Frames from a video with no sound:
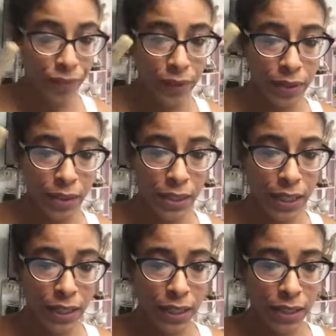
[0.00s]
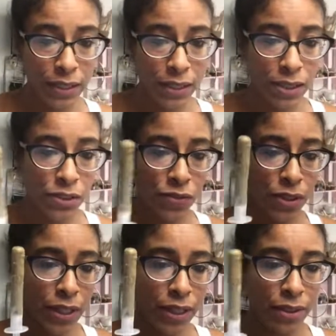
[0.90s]
Just like this. This is for
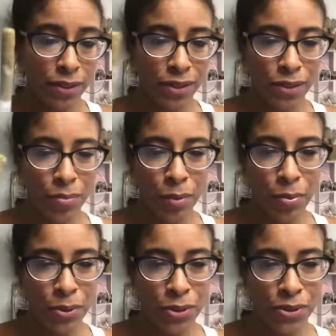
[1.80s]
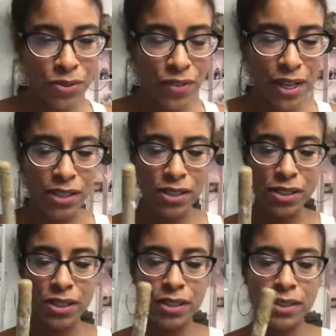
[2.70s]
like, people who use
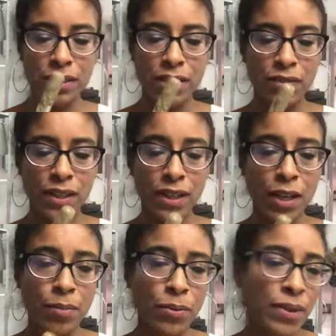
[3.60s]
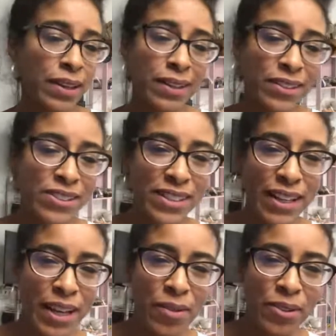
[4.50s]
Vagisil and stuff like that, but we ain't using that
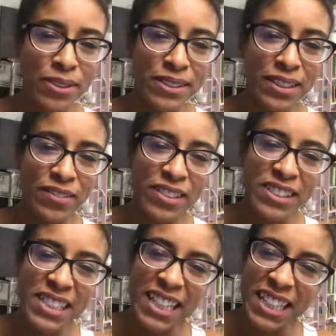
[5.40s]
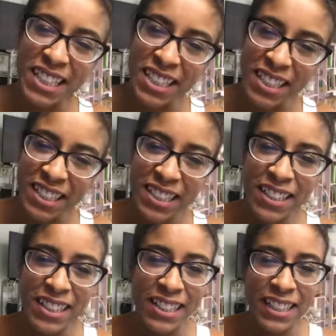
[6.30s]
chemical stuff. We're using that
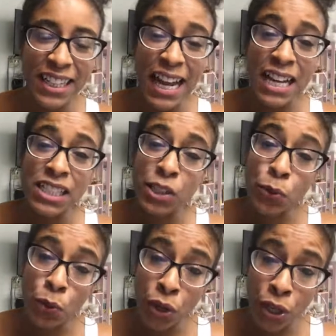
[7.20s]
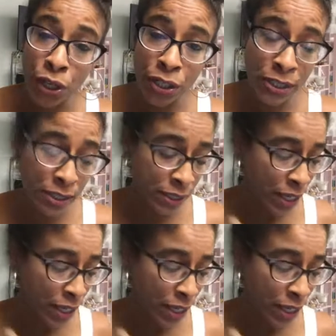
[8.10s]
good that actually works.